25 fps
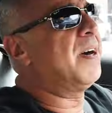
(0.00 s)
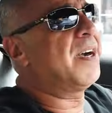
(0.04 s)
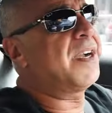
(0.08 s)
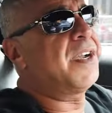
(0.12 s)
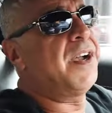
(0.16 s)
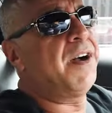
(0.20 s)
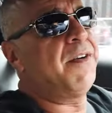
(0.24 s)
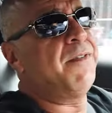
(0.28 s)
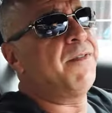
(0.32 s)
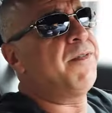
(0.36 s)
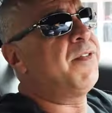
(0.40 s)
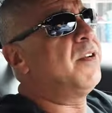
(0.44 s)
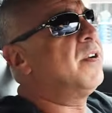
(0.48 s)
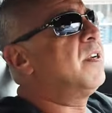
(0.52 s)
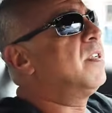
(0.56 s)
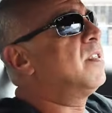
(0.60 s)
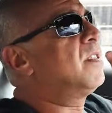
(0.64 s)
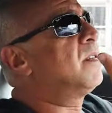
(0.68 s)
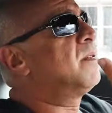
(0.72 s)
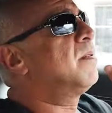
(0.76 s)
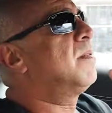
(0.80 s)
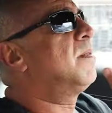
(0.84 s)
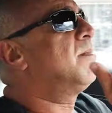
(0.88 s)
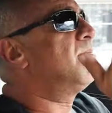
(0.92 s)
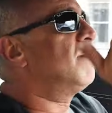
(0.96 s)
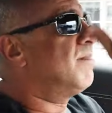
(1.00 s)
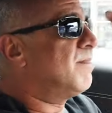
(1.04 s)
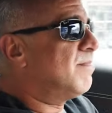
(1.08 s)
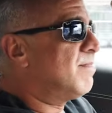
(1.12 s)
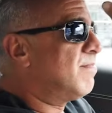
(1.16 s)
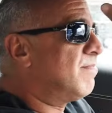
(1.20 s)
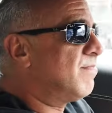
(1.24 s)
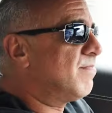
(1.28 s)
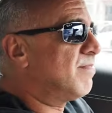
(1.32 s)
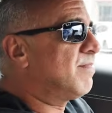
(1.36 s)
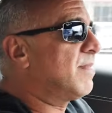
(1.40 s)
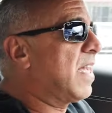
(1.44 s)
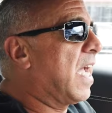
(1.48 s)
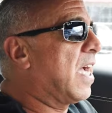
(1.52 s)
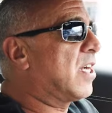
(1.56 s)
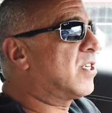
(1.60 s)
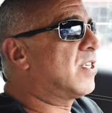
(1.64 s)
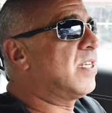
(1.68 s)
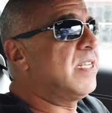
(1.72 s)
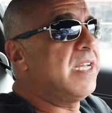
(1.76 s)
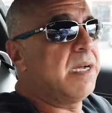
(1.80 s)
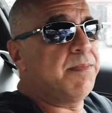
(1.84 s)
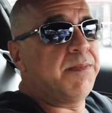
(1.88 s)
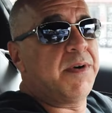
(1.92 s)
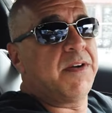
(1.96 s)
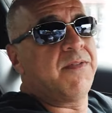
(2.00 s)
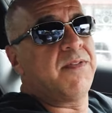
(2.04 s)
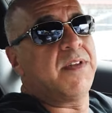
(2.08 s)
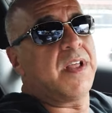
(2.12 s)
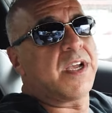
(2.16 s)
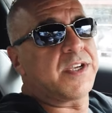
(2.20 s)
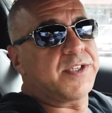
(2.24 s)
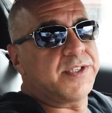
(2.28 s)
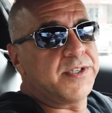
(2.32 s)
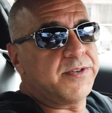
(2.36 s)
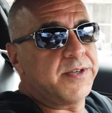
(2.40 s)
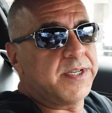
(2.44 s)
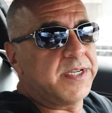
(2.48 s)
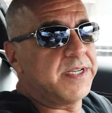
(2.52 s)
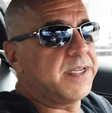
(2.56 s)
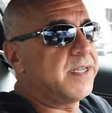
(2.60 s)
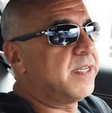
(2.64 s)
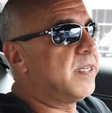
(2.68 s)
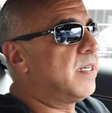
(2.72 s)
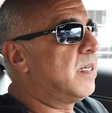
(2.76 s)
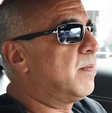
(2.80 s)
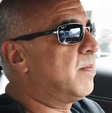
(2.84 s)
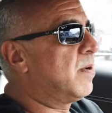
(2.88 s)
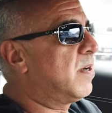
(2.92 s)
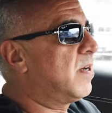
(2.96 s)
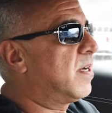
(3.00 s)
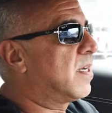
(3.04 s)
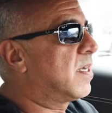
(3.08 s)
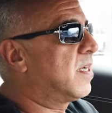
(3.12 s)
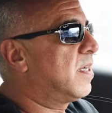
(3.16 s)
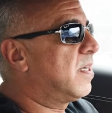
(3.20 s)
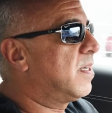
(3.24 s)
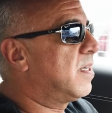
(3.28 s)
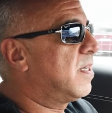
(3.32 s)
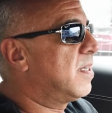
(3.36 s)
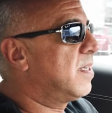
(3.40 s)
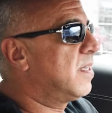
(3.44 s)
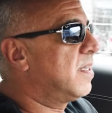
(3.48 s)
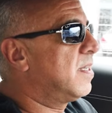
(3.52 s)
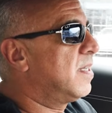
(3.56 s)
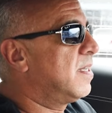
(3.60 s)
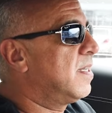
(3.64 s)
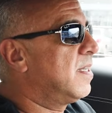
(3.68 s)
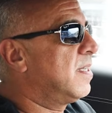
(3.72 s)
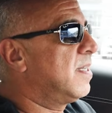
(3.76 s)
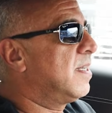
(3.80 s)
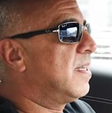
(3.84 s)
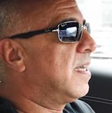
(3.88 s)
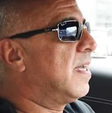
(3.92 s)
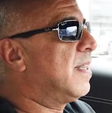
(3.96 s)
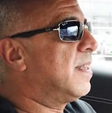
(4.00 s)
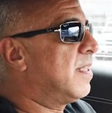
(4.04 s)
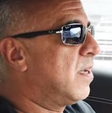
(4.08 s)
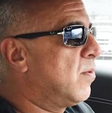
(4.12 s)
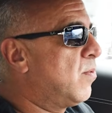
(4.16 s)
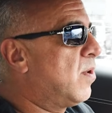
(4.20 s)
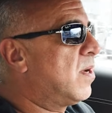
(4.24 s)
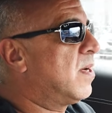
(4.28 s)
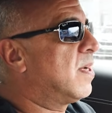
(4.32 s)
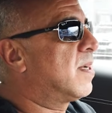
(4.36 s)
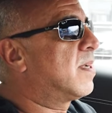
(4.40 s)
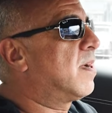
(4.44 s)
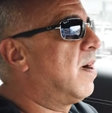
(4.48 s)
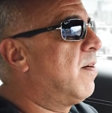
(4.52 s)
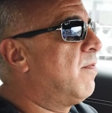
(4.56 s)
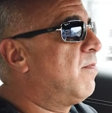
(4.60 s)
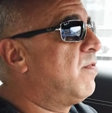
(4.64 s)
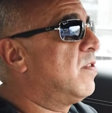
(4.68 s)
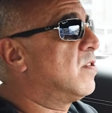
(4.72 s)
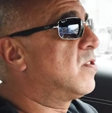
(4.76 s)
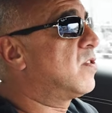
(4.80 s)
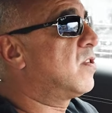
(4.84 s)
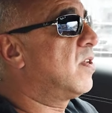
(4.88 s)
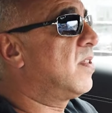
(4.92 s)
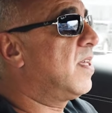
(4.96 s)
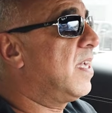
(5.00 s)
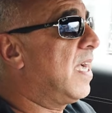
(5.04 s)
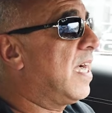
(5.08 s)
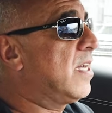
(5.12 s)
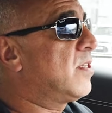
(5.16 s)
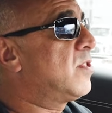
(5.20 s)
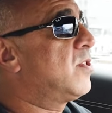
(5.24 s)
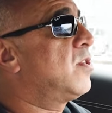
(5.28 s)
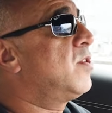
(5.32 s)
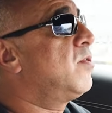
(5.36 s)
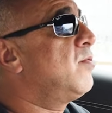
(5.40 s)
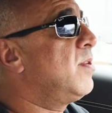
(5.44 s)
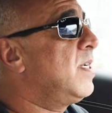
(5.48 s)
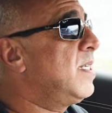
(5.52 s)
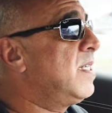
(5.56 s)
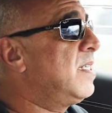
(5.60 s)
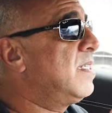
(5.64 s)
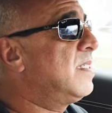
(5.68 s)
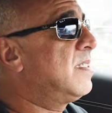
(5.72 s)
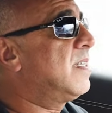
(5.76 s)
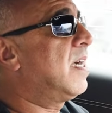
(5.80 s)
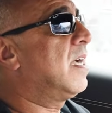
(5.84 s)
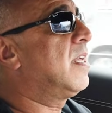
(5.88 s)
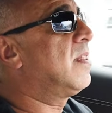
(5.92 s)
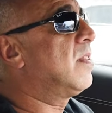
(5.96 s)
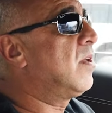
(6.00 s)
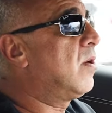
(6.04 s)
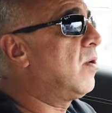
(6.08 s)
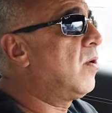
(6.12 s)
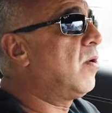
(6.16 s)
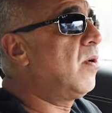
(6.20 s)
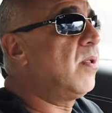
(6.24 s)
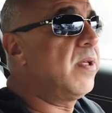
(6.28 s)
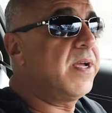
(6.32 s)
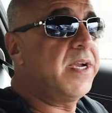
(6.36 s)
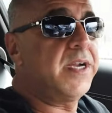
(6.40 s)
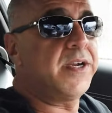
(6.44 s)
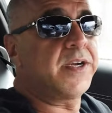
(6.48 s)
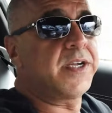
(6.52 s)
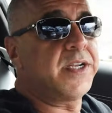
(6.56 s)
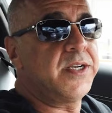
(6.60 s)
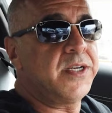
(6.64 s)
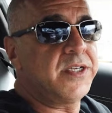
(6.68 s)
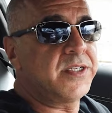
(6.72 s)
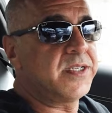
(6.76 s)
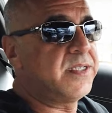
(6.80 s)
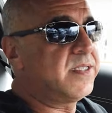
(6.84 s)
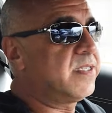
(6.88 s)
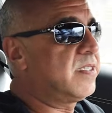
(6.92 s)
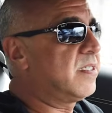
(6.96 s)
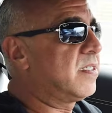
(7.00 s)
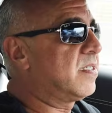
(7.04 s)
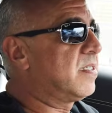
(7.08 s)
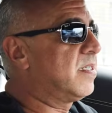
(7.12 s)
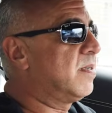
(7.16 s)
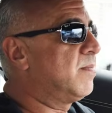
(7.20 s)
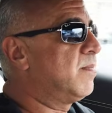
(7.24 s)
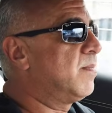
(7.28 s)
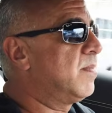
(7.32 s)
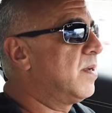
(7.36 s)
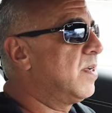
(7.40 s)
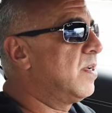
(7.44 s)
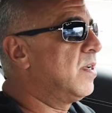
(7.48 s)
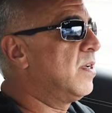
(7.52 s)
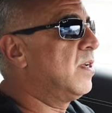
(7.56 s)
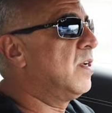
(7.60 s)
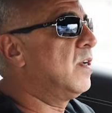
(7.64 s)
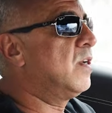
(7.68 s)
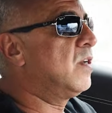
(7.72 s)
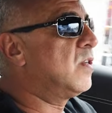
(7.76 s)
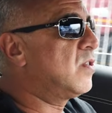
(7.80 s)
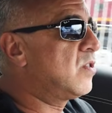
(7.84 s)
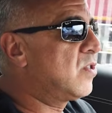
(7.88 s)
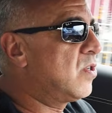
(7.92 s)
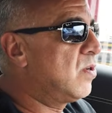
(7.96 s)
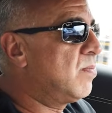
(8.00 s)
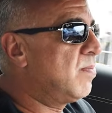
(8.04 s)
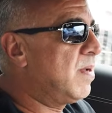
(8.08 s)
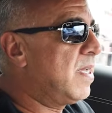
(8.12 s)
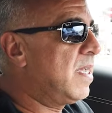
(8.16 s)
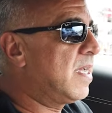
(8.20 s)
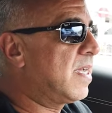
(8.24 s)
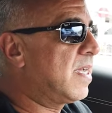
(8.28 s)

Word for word: but comfort is actually above luxury in America. And they wanted comfort. So they had to redesign the whole air conditioning system to